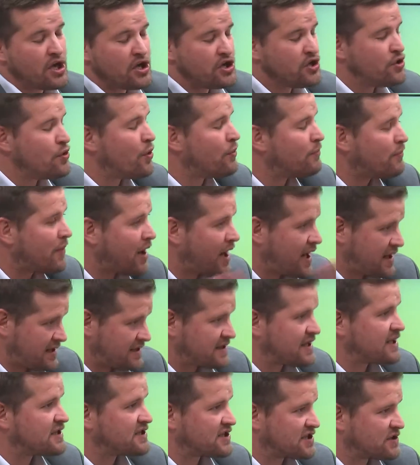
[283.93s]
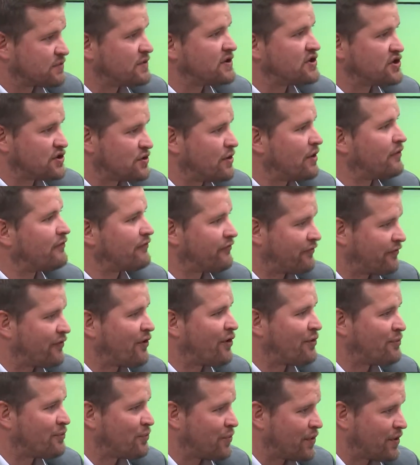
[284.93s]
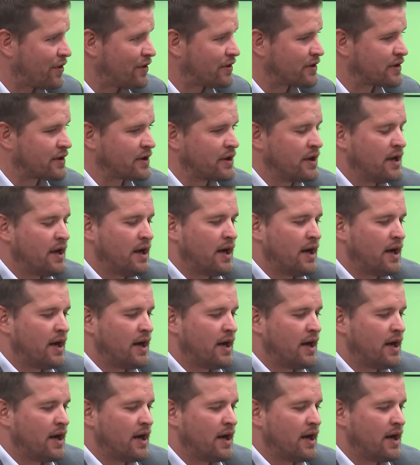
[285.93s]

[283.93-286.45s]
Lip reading: your mind does switch off from work.